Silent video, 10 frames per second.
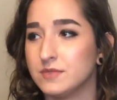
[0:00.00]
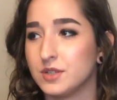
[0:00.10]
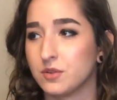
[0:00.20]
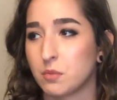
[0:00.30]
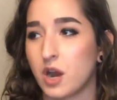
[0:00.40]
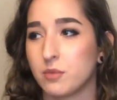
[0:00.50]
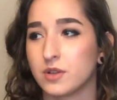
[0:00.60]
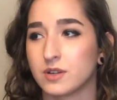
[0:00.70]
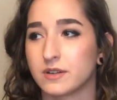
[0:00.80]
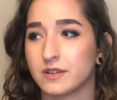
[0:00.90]
you know, the
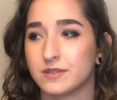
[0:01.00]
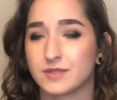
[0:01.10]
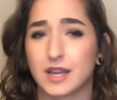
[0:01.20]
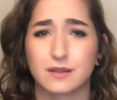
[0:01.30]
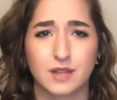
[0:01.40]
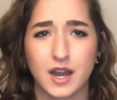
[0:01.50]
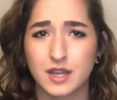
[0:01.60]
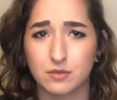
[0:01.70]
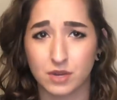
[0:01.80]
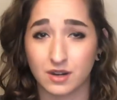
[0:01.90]
popularity of like
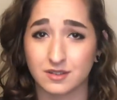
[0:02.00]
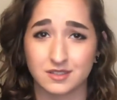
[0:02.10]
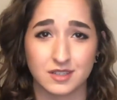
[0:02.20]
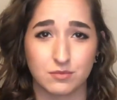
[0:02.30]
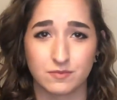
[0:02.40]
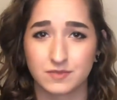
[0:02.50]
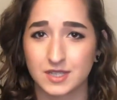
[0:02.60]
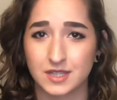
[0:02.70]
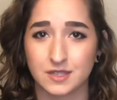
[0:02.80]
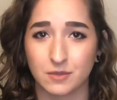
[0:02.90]
Lion Bars. They
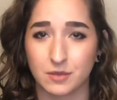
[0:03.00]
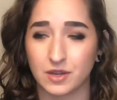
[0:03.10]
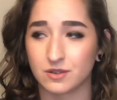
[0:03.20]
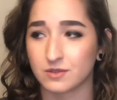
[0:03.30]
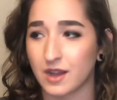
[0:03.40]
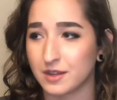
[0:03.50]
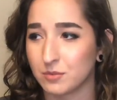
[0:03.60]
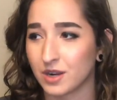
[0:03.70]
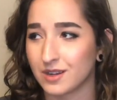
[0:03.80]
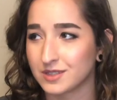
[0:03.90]
said something about a Lion
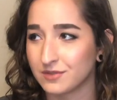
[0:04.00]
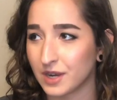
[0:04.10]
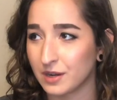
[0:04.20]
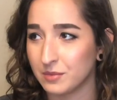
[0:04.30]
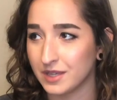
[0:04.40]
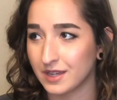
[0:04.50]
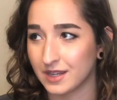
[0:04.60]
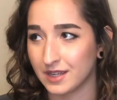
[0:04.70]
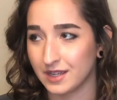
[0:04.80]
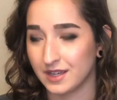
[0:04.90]
Bar at the very
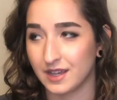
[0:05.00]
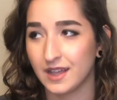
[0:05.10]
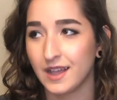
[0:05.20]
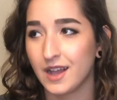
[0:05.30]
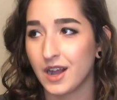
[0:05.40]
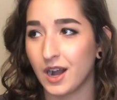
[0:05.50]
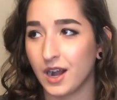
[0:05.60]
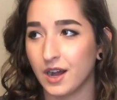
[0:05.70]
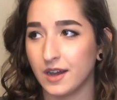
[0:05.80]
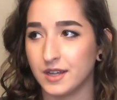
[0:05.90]
beginning.
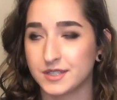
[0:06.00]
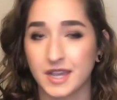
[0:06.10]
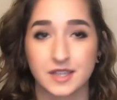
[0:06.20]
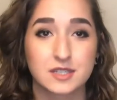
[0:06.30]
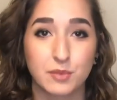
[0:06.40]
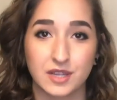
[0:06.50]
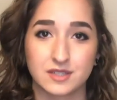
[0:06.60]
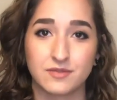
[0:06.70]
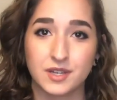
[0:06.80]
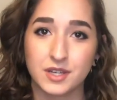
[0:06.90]

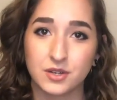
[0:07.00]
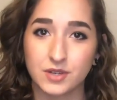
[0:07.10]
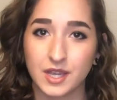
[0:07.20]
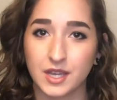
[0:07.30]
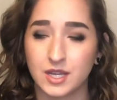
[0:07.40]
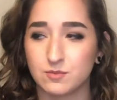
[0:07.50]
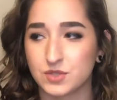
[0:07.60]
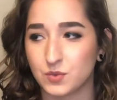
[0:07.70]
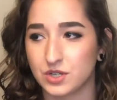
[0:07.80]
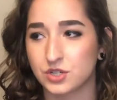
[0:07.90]
Text-based video
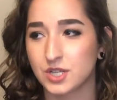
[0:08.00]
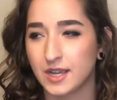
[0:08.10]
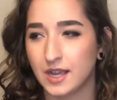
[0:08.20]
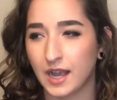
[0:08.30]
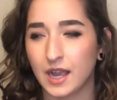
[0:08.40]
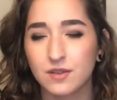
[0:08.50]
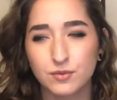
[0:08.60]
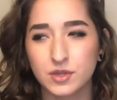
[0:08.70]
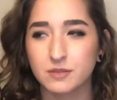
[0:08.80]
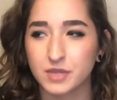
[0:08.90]
games, which I haven't
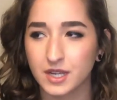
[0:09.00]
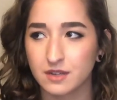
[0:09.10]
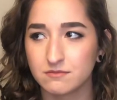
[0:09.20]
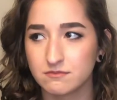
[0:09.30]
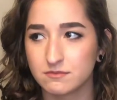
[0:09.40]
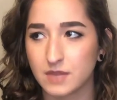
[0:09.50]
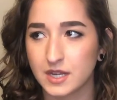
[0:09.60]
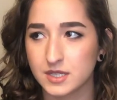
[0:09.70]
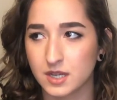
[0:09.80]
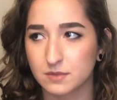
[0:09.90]
really played
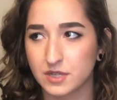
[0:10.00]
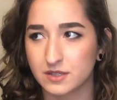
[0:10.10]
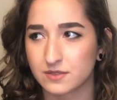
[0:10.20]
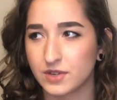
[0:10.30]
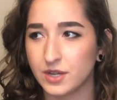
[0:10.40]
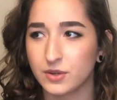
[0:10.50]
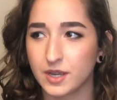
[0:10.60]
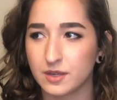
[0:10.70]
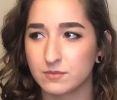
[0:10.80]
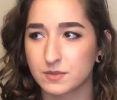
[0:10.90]
many text-based video
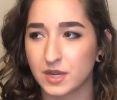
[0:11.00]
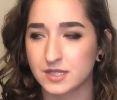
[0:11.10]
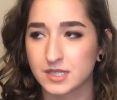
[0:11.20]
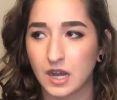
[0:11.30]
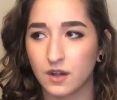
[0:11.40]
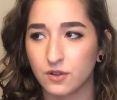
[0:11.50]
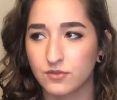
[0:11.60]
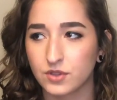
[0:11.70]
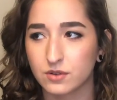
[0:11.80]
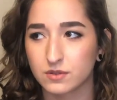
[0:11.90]
games
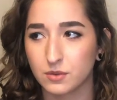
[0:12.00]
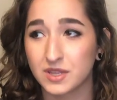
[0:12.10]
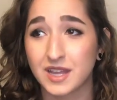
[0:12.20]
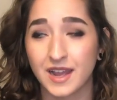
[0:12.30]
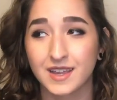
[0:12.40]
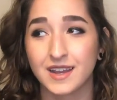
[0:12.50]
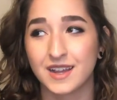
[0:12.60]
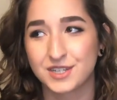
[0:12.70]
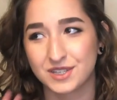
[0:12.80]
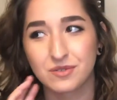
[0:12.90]
myself. The only one that I can
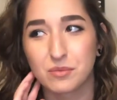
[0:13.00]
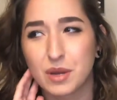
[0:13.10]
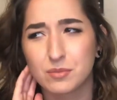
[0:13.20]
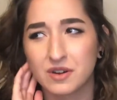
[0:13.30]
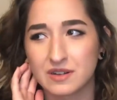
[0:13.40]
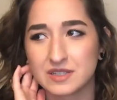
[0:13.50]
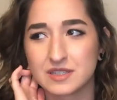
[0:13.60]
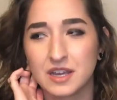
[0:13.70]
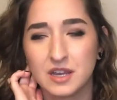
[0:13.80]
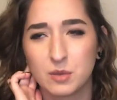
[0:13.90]
actually remember is